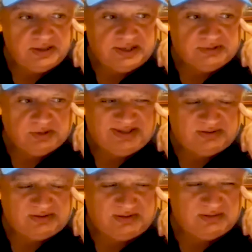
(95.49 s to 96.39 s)
in like
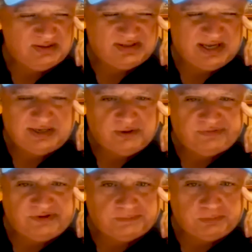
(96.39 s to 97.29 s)
the 10
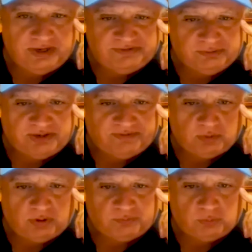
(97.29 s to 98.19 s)
years he's played, he's only ever
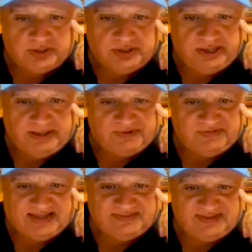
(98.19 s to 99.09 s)
lost one game as
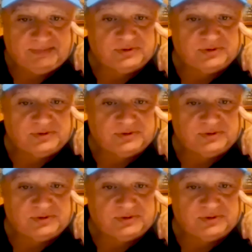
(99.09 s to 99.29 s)
that team,